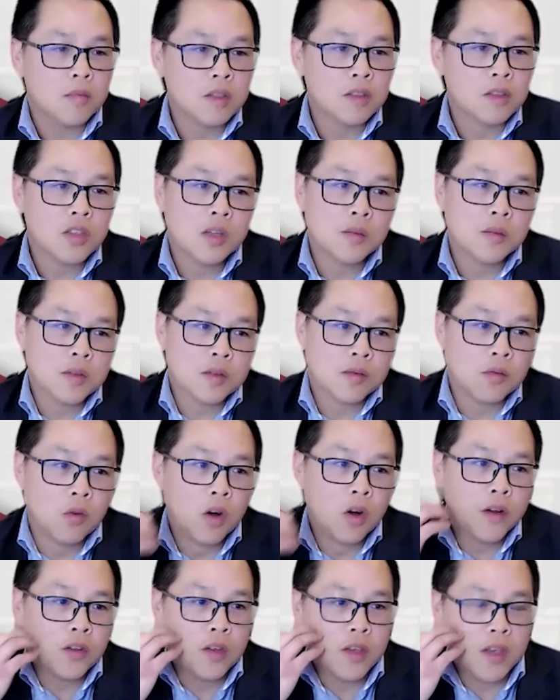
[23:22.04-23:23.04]
in terms of
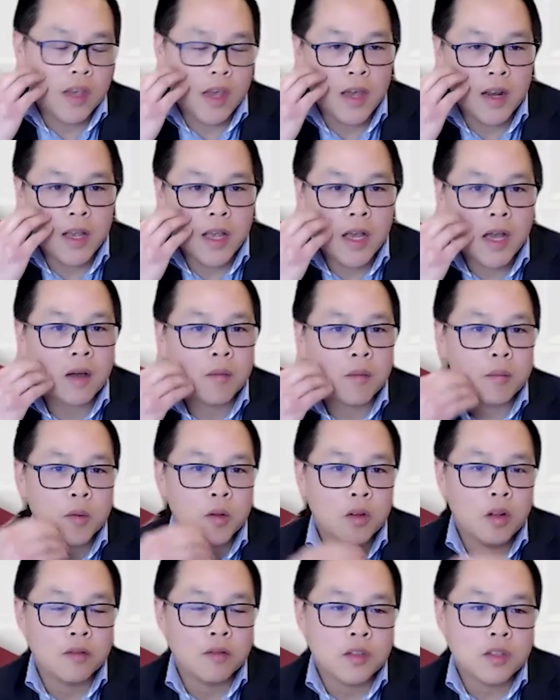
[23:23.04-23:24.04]
what you can and can't
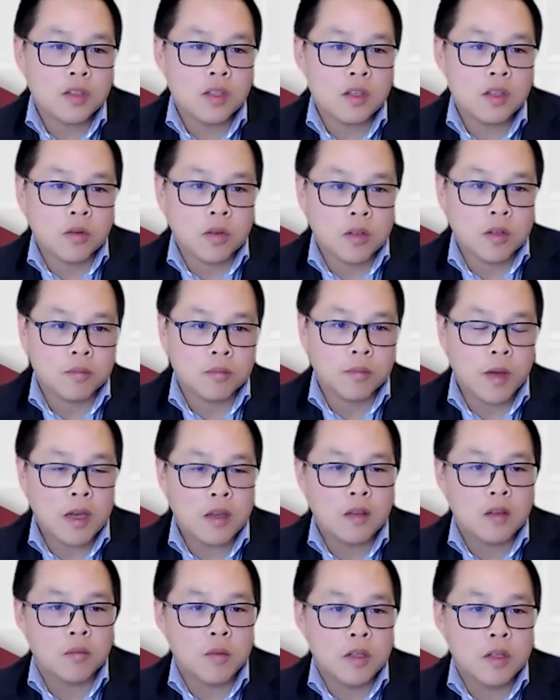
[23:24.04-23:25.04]
bill, obviously we're
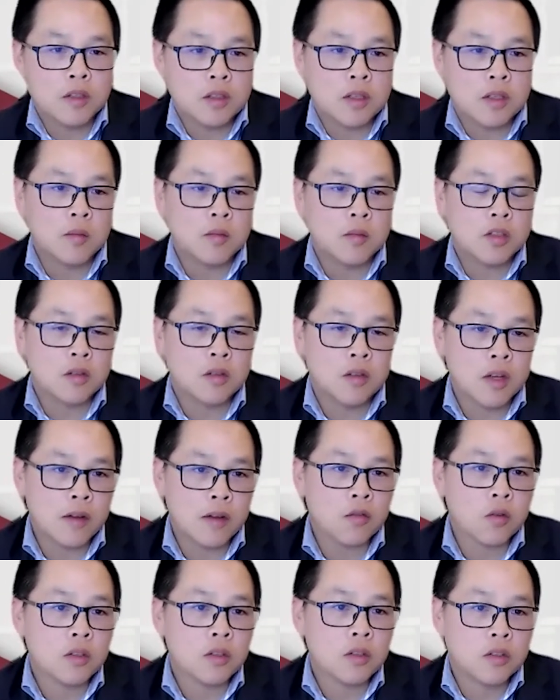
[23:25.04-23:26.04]
making the big assumption that
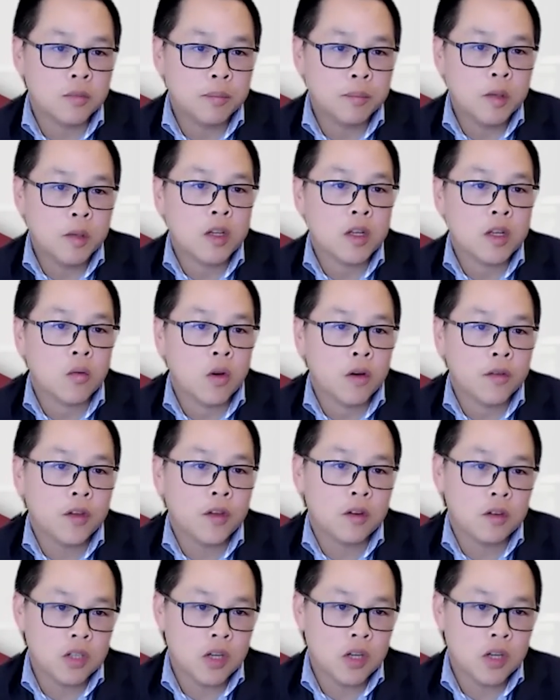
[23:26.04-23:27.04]
everyone's billing what
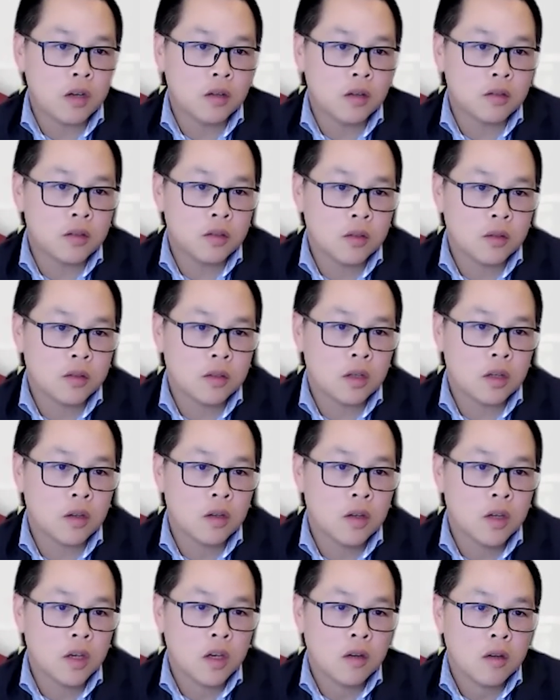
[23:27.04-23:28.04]
they're entitled to.
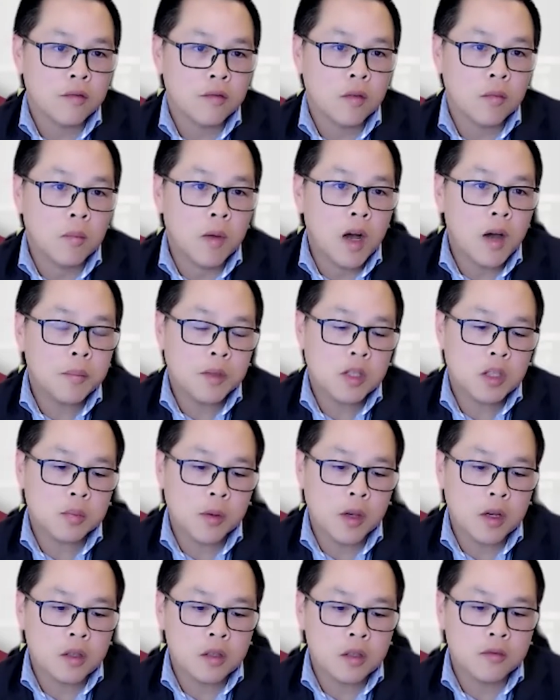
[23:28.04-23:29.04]
So from my
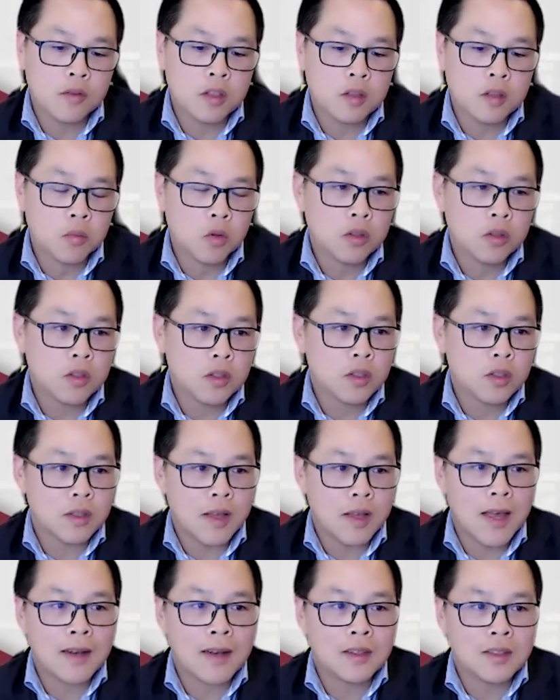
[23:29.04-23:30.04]
perspective, it's more just
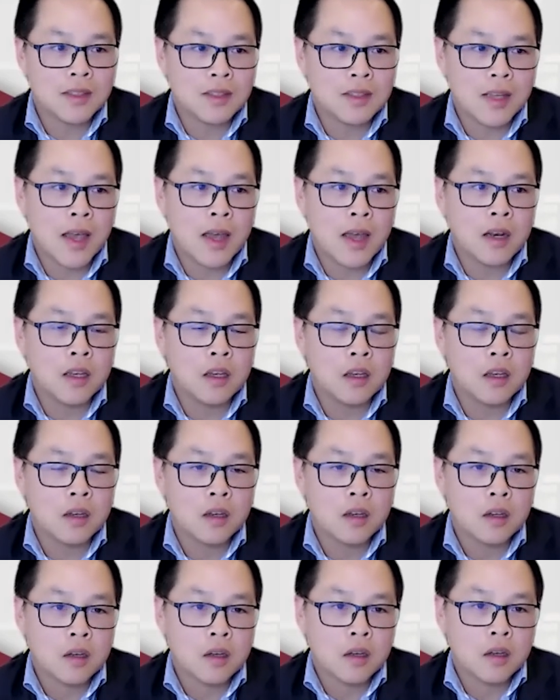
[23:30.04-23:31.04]
understanding
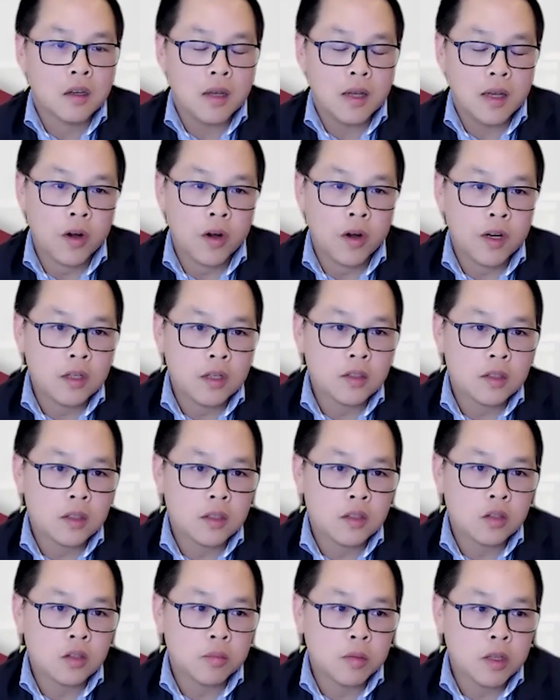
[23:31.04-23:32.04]
what it is
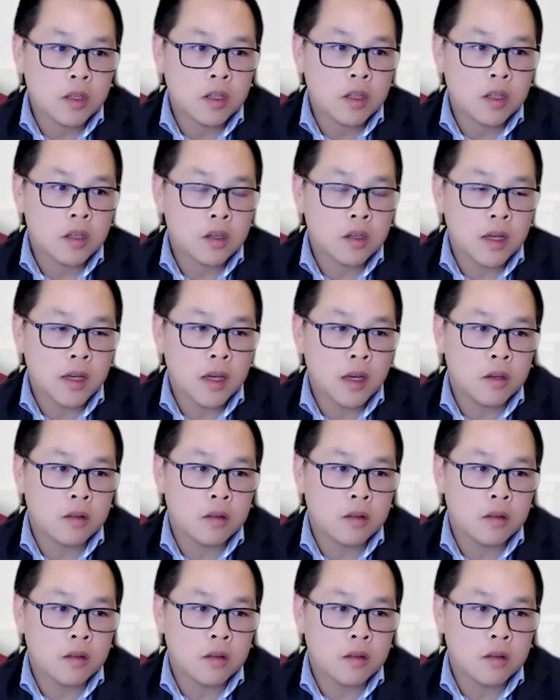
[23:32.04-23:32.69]
that you're billing.